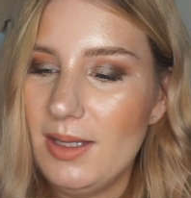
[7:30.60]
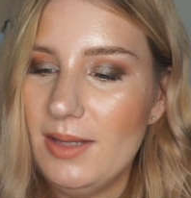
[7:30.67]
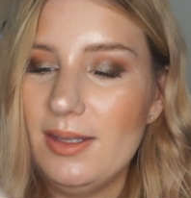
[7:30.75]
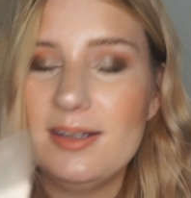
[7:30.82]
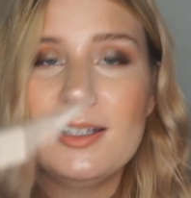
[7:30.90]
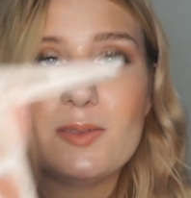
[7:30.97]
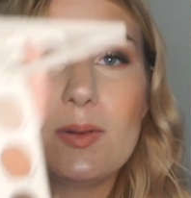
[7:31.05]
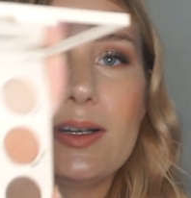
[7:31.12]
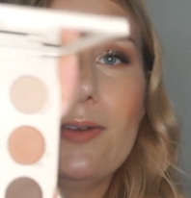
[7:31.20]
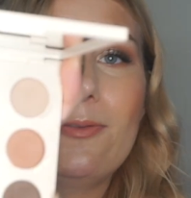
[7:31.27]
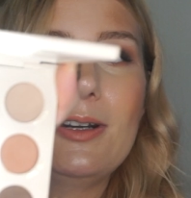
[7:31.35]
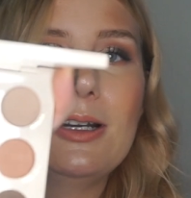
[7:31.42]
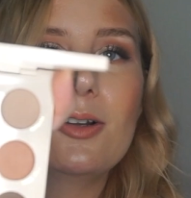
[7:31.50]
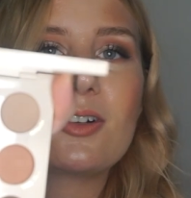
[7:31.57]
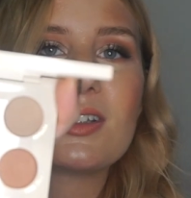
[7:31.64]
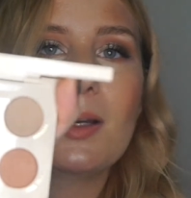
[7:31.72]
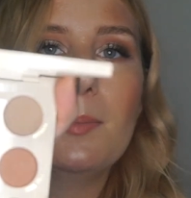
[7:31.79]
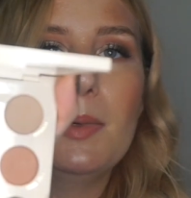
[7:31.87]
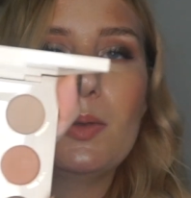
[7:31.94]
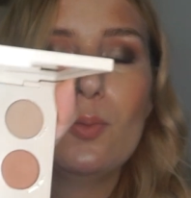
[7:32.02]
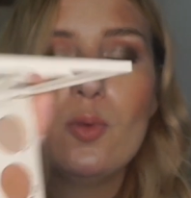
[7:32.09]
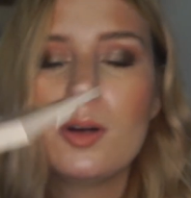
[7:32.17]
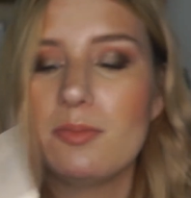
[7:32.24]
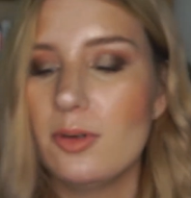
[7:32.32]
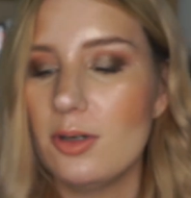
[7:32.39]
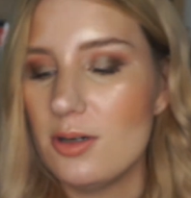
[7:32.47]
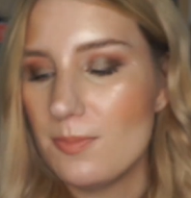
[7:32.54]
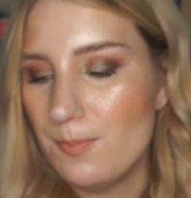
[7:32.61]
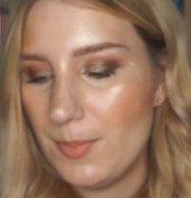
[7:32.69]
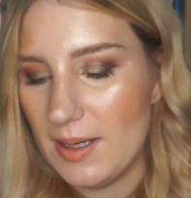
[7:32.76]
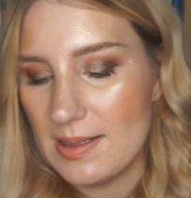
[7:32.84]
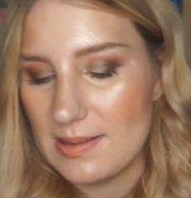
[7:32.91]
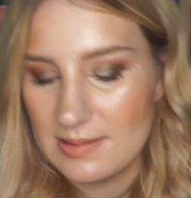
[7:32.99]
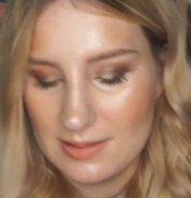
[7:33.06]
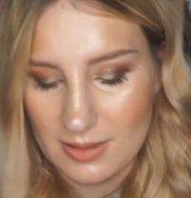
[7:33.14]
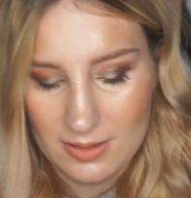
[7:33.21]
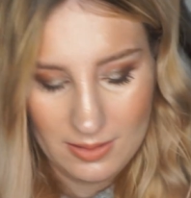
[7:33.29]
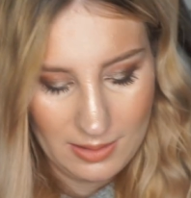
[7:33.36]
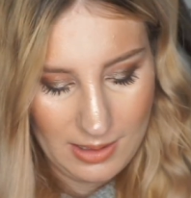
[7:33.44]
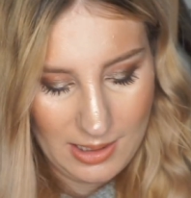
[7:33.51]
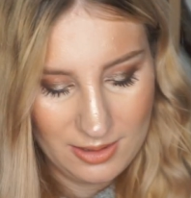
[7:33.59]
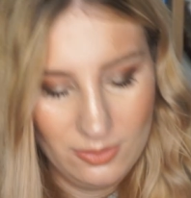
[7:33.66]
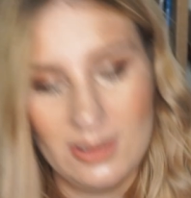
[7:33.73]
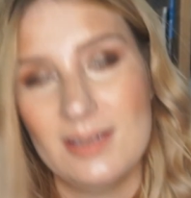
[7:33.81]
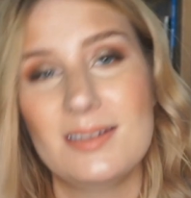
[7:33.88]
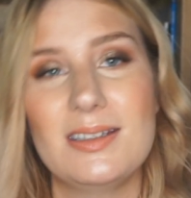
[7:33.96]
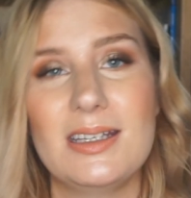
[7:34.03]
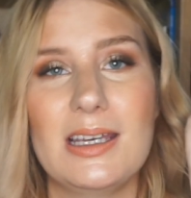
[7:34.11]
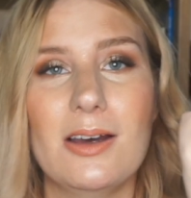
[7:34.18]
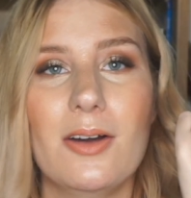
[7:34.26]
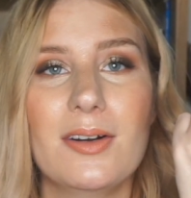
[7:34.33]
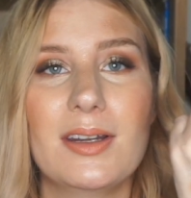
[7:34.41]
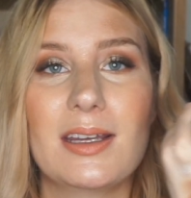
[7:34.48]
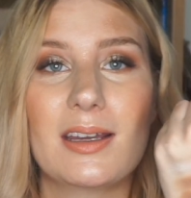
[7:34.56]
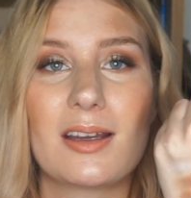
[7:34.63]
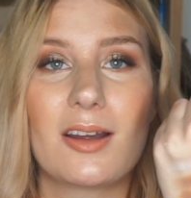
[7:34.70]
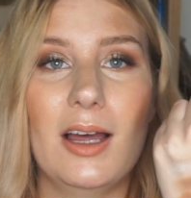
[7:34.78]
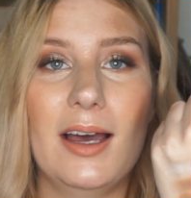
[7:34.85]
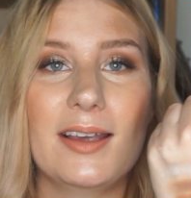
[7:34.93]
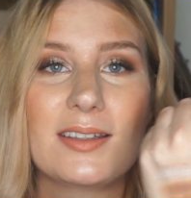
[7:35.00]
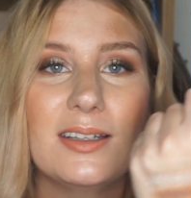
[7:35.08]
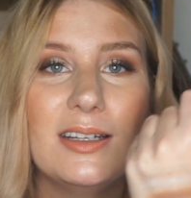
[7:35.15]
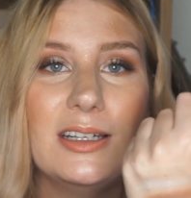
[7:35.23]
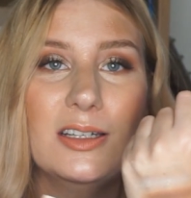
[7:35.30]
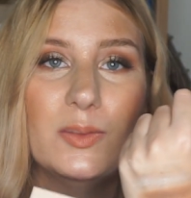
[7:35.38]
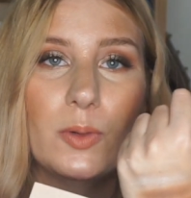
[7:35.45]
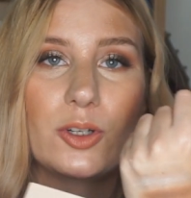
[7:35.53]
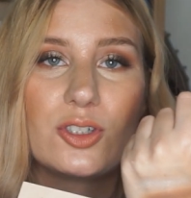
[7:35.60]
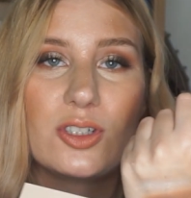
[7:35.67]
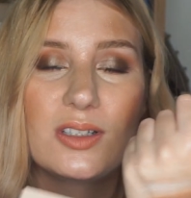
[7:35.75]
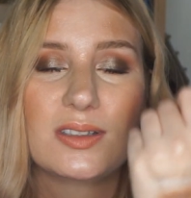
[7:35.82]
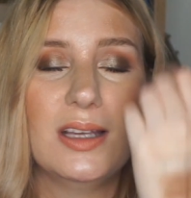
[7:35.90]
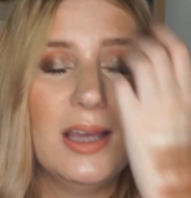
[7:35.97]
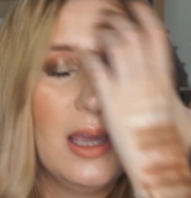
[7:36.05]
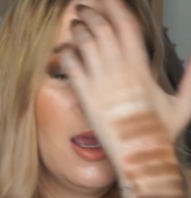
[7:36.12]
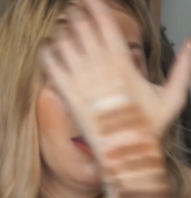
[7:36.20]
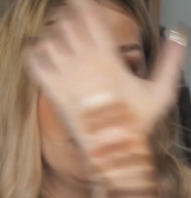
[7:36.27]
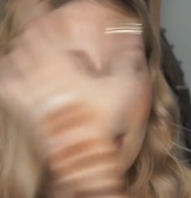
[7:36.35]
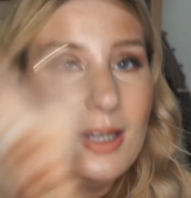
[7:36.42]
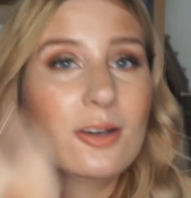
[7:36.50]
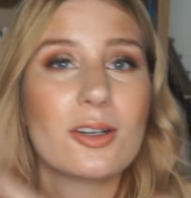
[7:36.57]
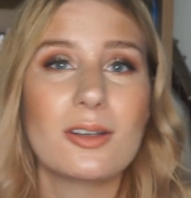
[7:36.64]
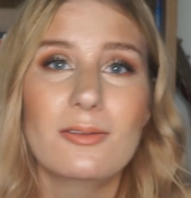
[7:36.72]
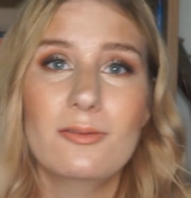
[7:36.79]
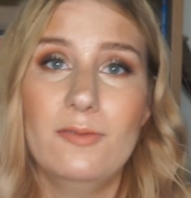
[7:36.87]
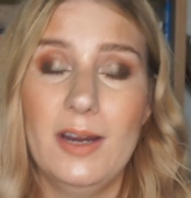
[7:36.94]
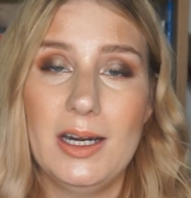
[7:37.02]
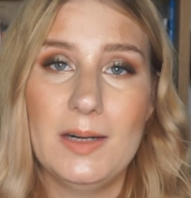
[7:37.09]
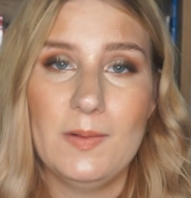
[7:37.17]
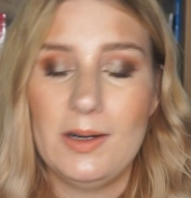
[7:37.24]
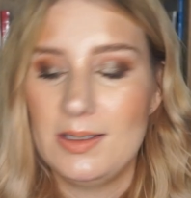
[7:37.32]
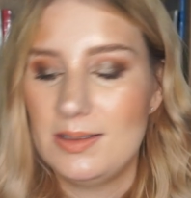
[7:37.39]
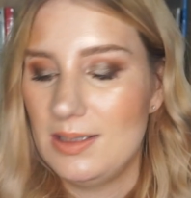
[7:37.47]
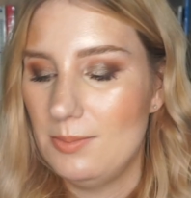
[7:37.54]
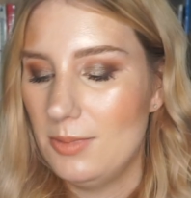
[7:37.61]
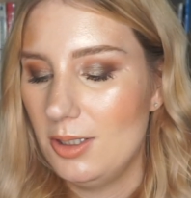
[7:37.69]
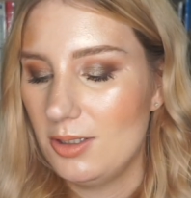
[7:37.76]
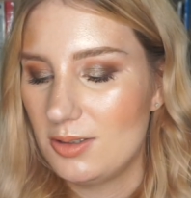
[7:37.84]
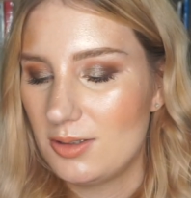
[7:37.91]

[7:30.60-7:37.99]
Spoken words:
And then this one definitely looks a bit warmer, but as you can see on the eyes and in the swatches, they look very similar.